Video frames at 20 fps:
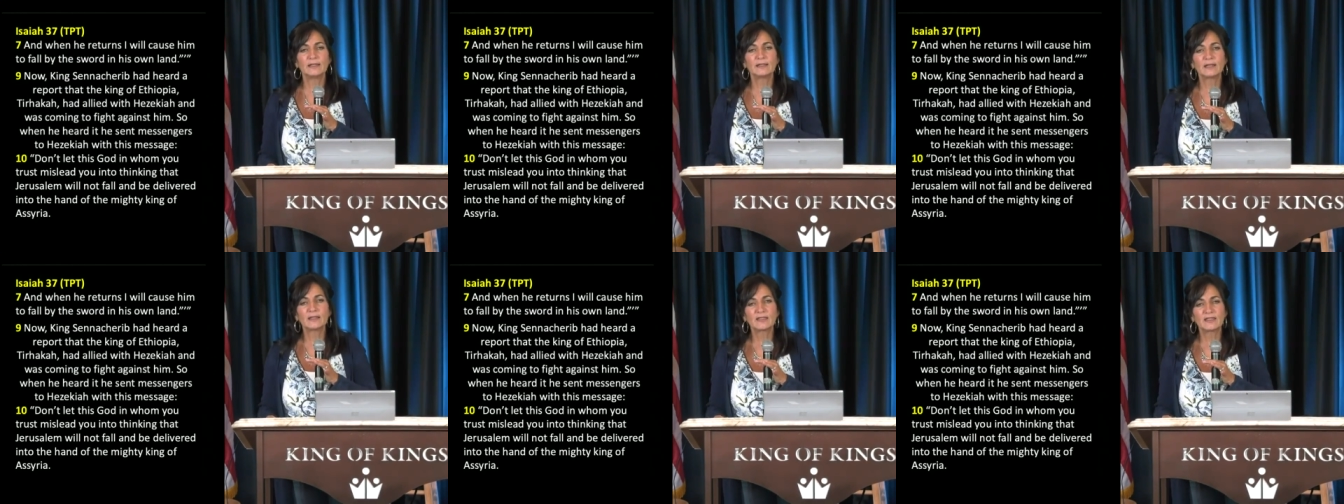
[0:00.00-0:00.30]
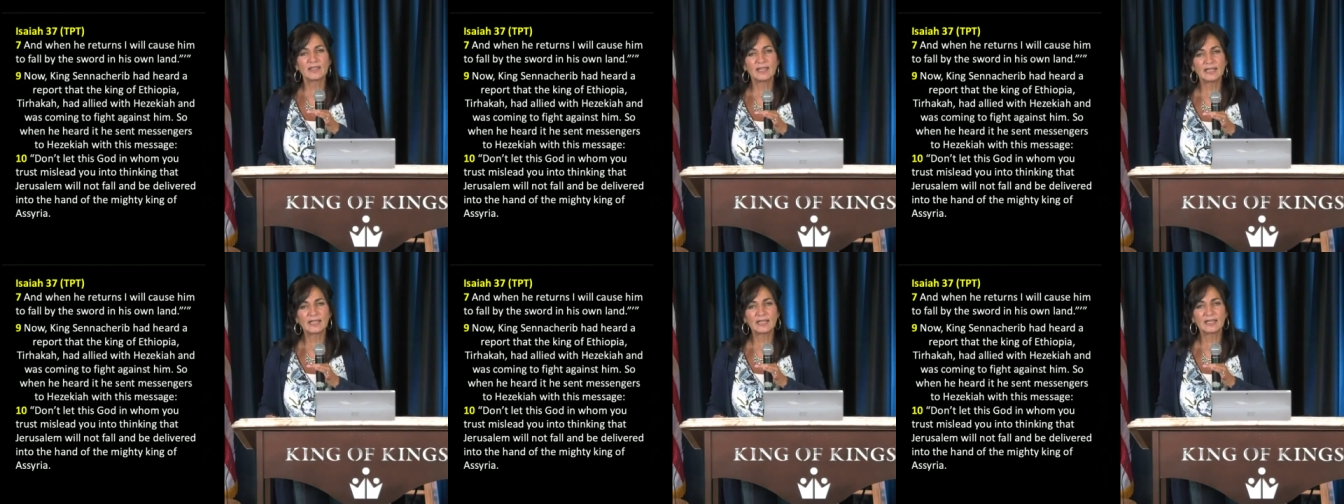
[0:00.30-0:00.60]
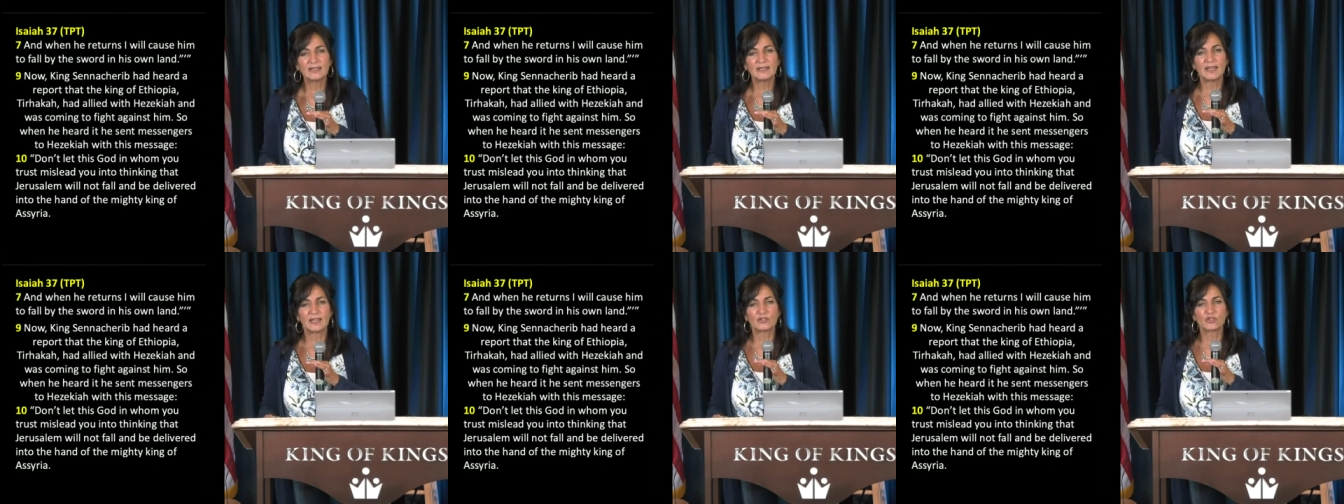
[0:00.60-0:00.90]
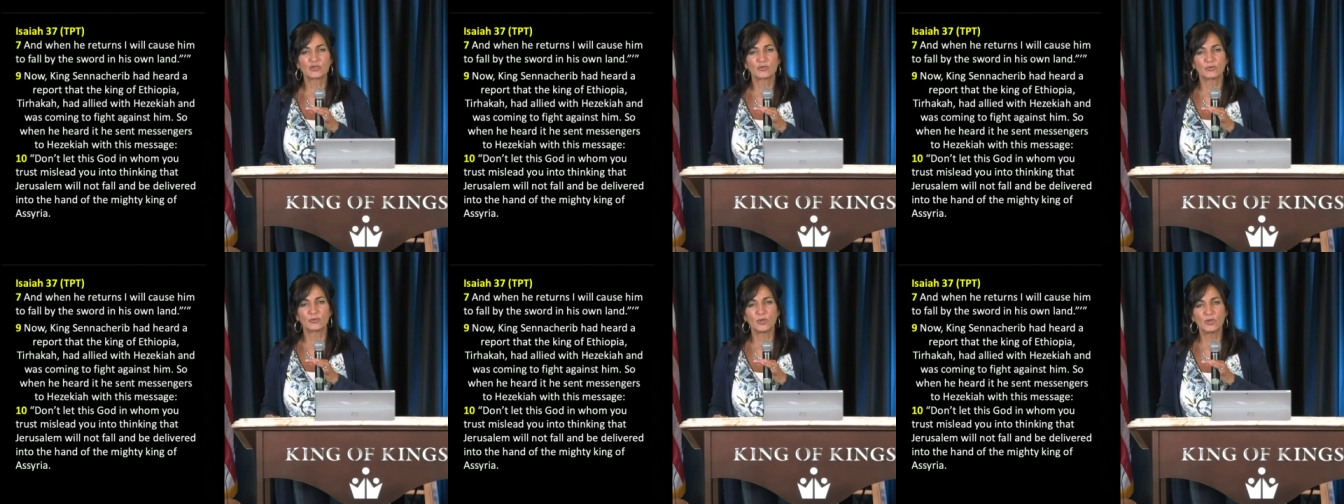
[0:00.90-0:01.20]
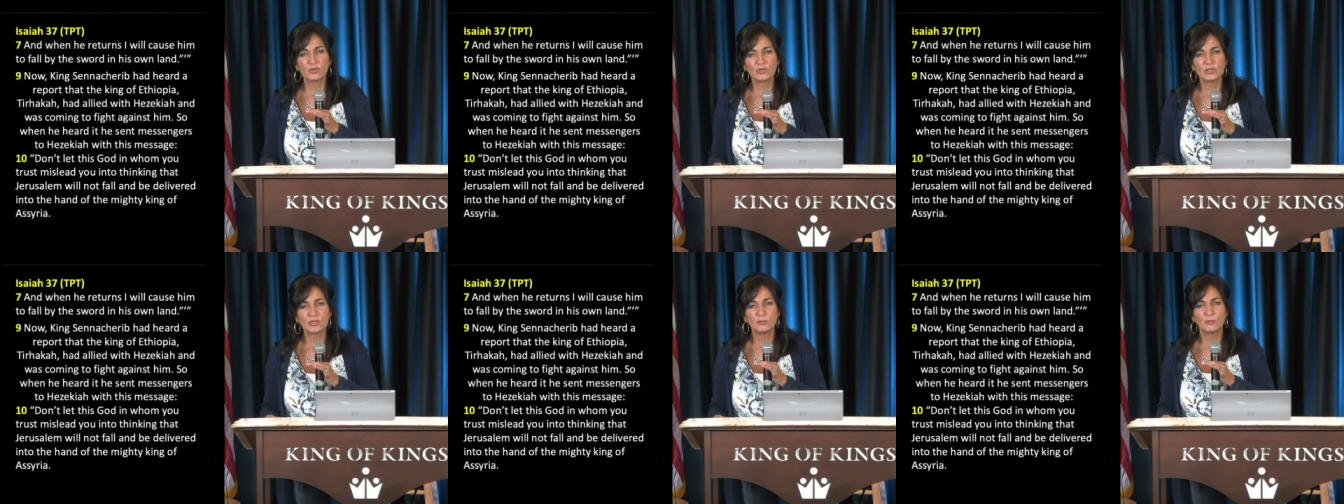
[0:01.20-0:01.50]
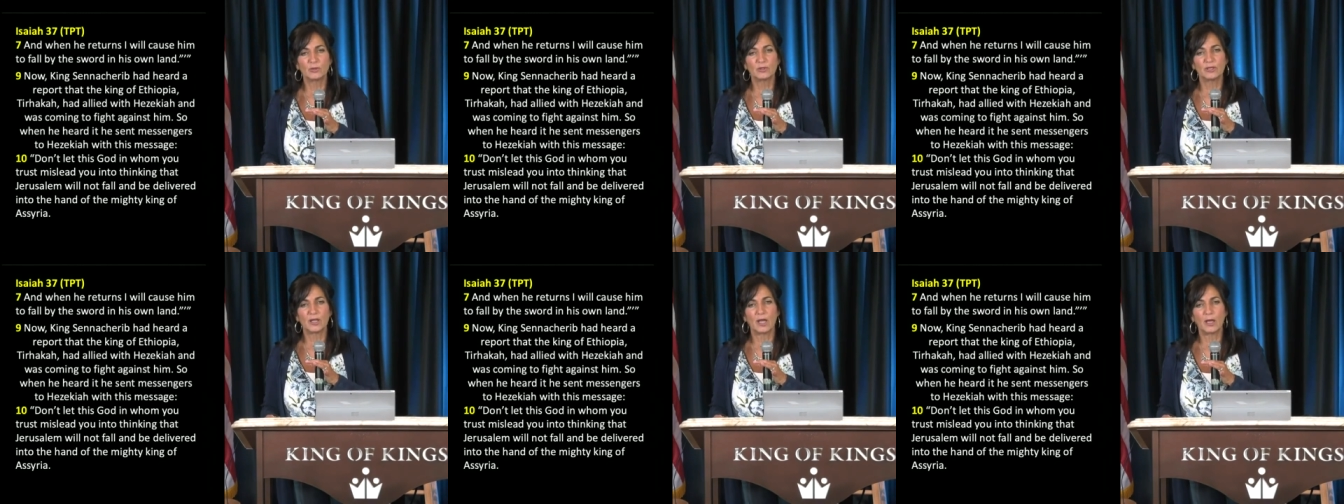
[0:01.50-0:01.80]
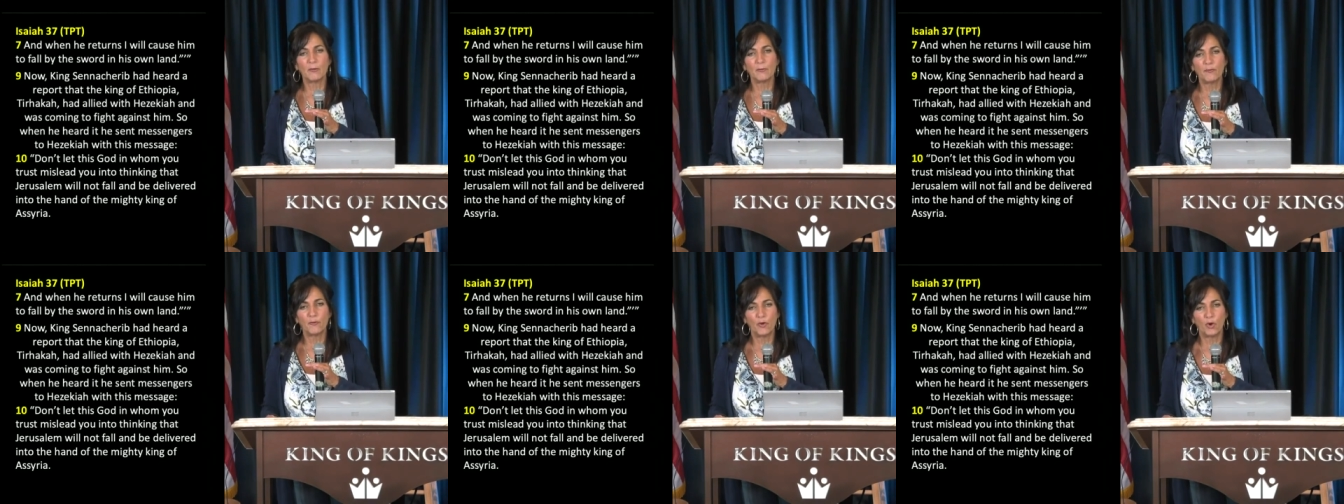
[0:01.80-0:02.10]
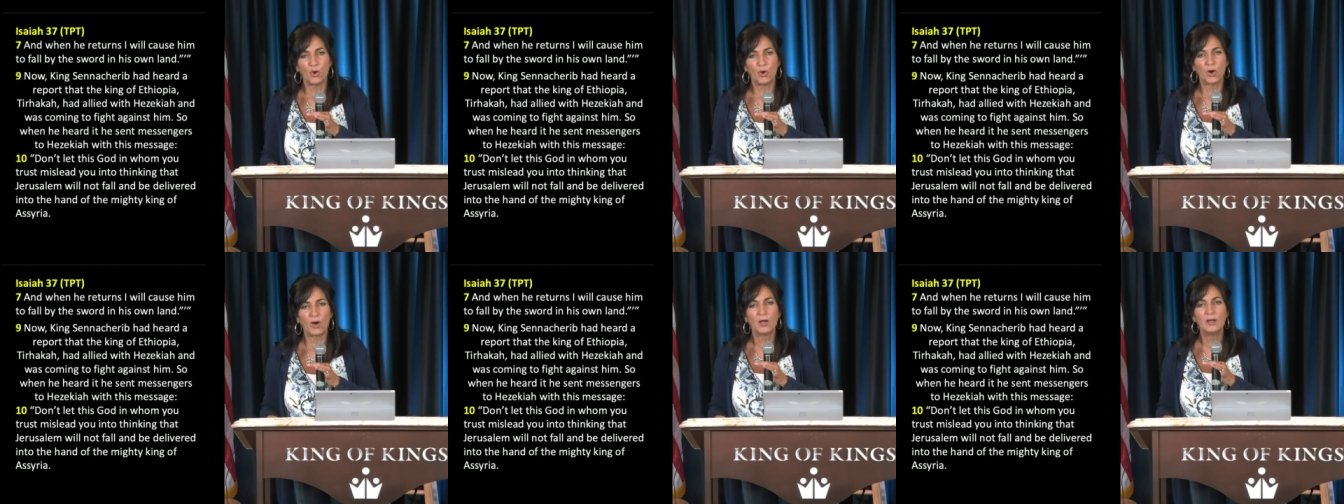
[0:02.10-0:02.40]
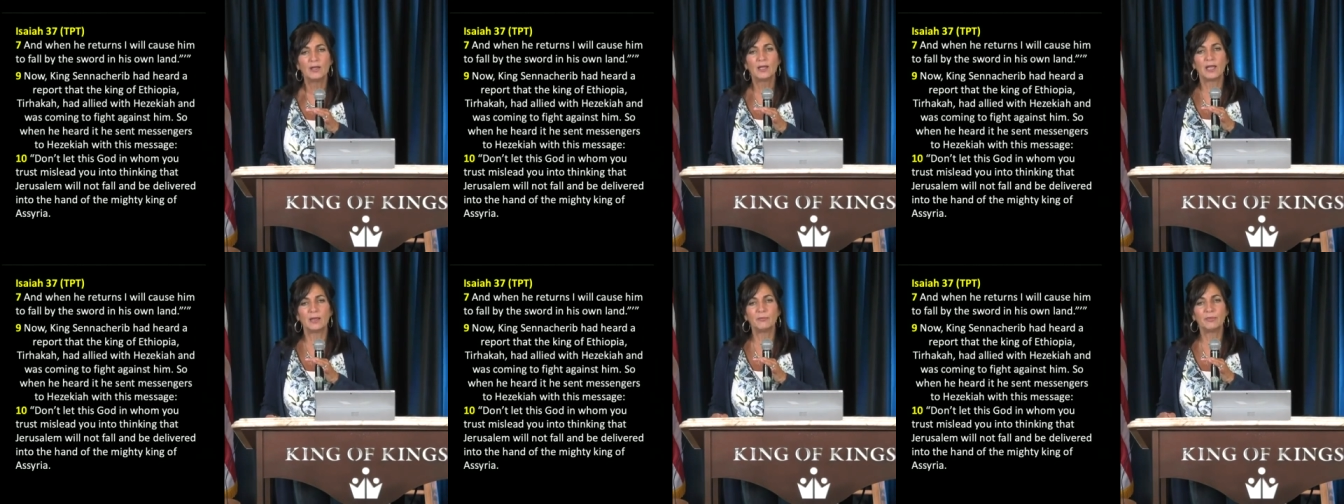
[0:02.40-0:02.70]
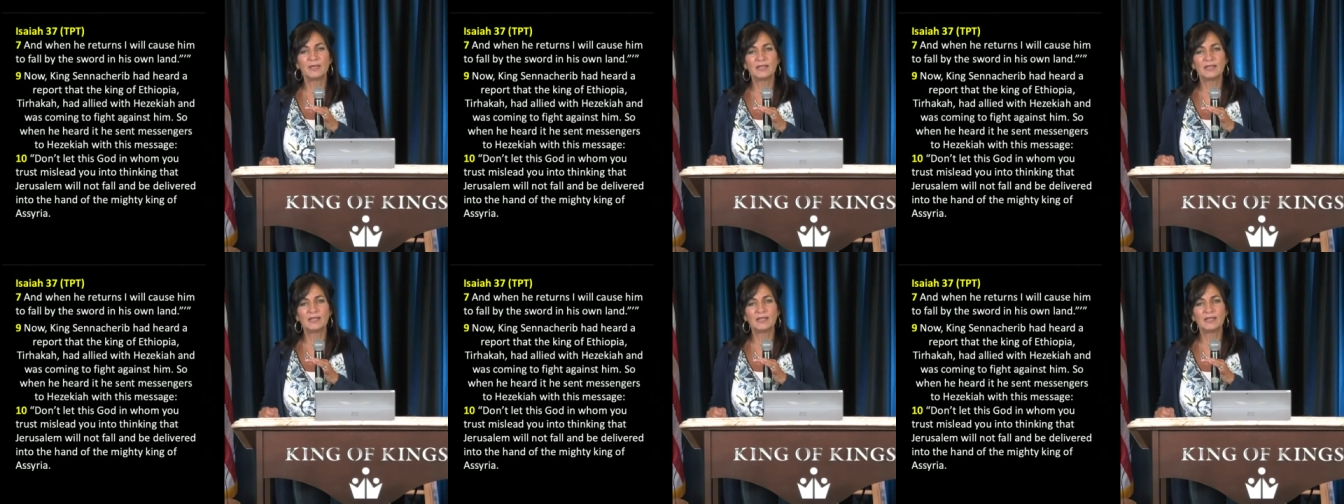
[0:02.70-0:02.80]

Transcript: into thinking that Jerusalem will not fall